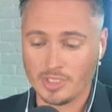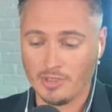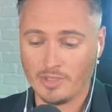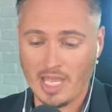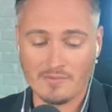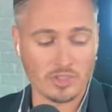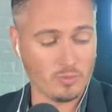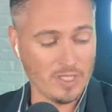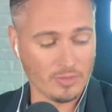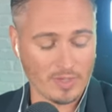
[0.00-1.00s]
here. They have a
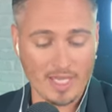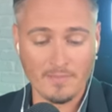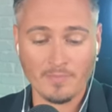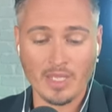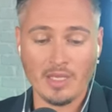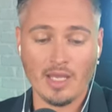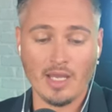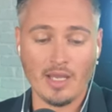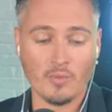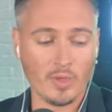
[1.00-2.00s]
tweet thread
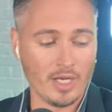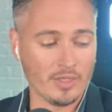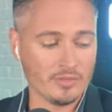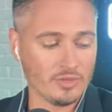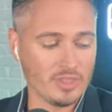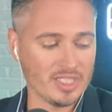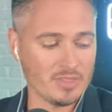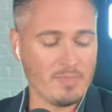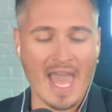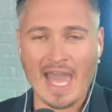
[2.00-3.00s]
where
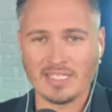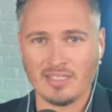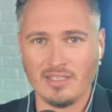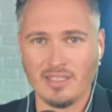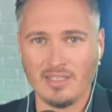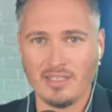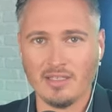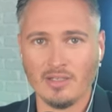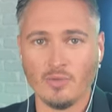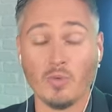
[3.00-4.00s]
just past the
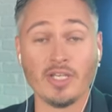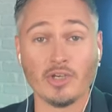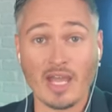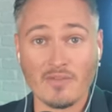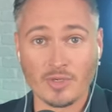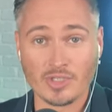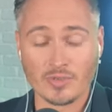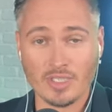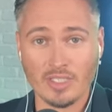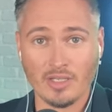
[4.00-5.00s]
one-year
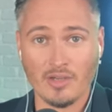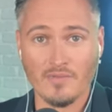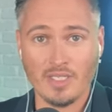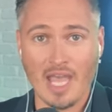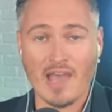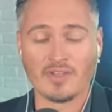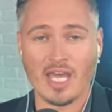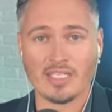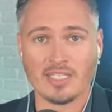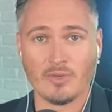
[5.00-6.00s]
anniversary of the
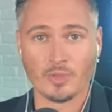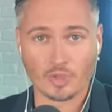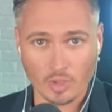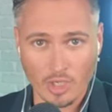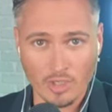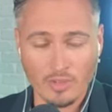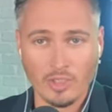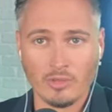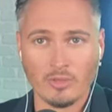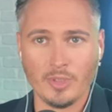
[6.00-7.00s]
Afghanistan withdrawal,
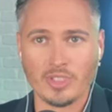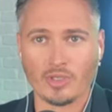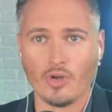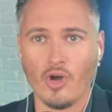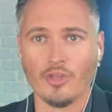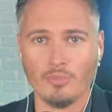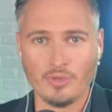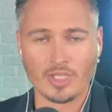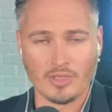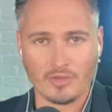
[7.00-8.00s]
where we took all the
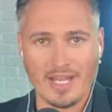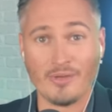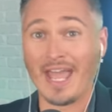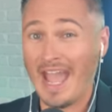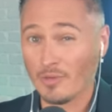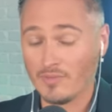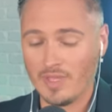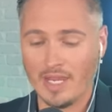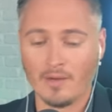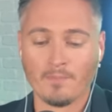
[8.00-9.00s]
boots on the ground out of
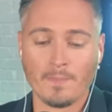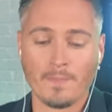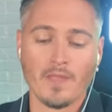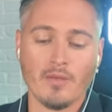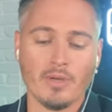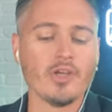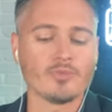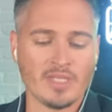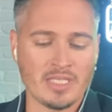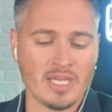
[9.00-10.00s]
there. But here's
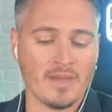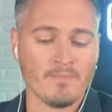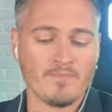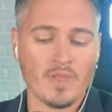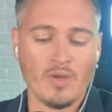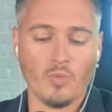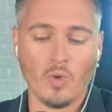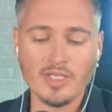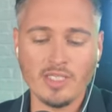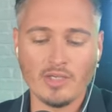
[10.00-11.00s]
what they say.
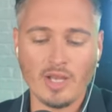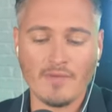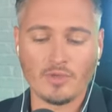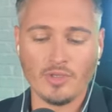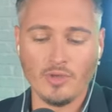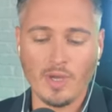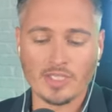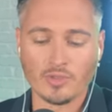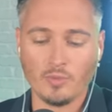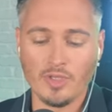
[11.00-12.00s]
1 year after the
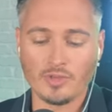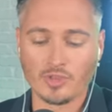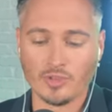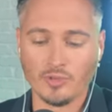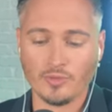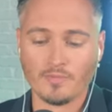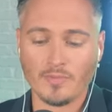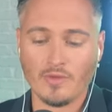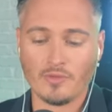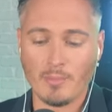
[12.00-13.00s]
U.S. withdrew
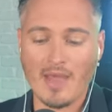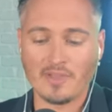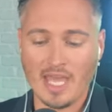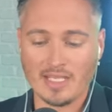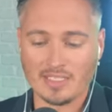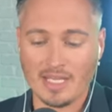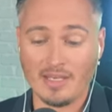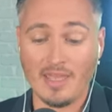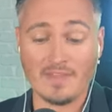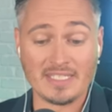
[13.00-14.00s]
from Afghanistan
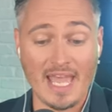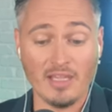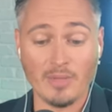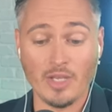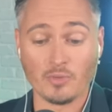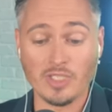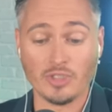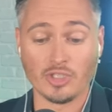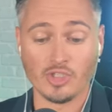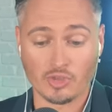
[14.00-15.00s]
and the Taliban
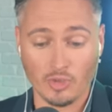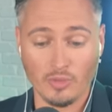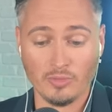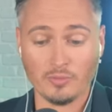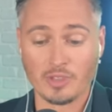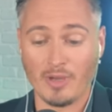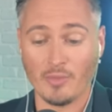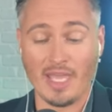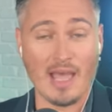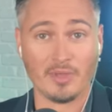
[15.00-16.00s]
retook control, which, by the
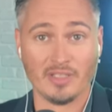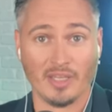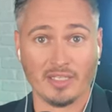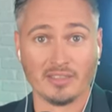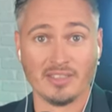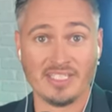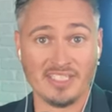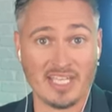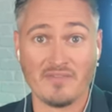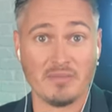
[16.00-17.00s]
way, happened in like
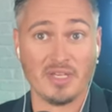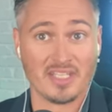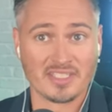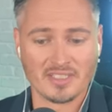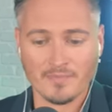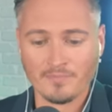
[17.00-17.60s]
7 minutes,